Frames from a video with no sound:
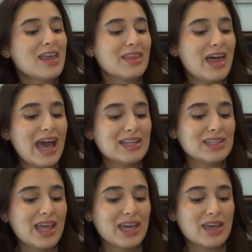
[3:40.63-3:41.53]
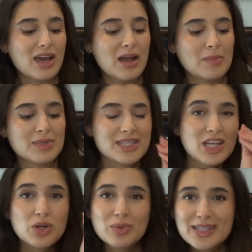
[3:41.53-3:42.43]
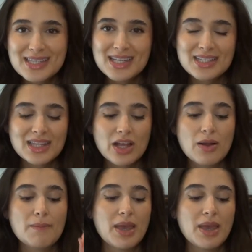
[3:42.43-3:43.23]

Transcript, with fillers: that like um, cedarwood scent in there